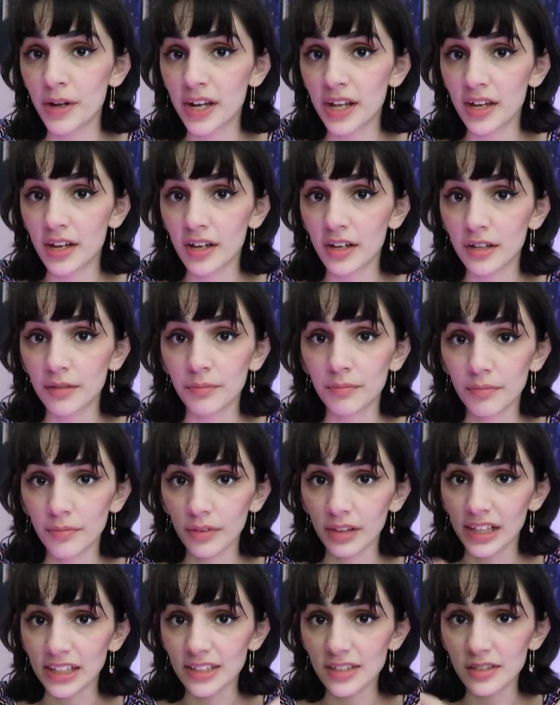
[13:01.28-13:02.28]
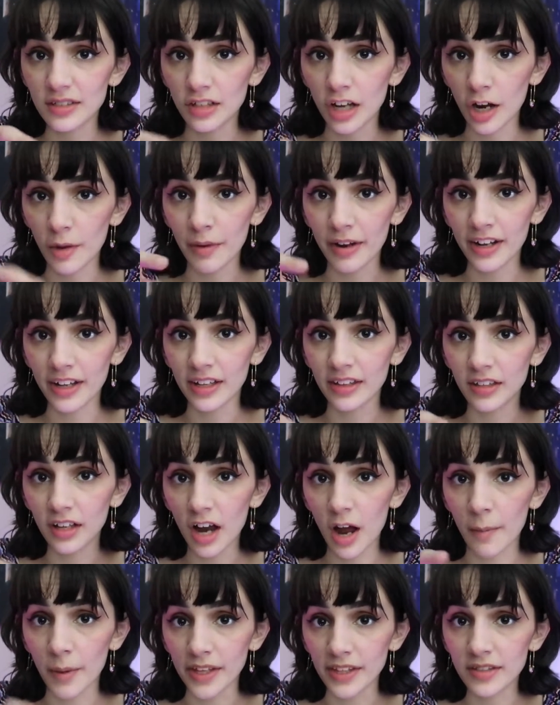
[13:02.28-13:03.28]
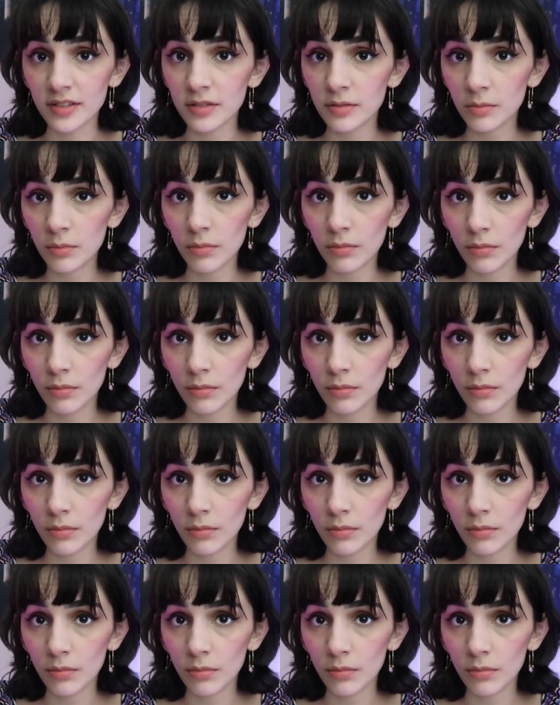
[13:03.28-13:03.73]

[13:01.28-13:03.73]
media, let's talk about it in the comments.